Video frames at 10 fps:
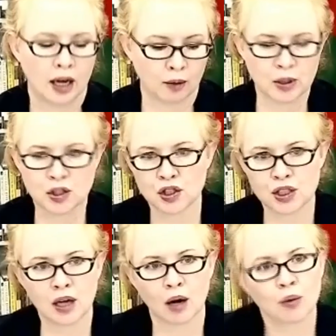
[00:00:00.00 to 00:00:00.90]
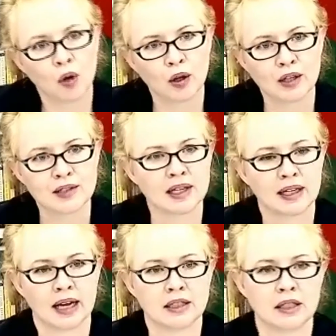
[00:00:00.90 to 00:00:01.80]
We just see our role as
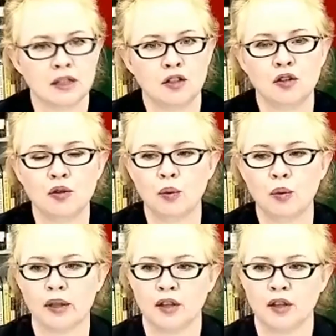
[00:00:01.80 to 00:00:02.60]
connecting you with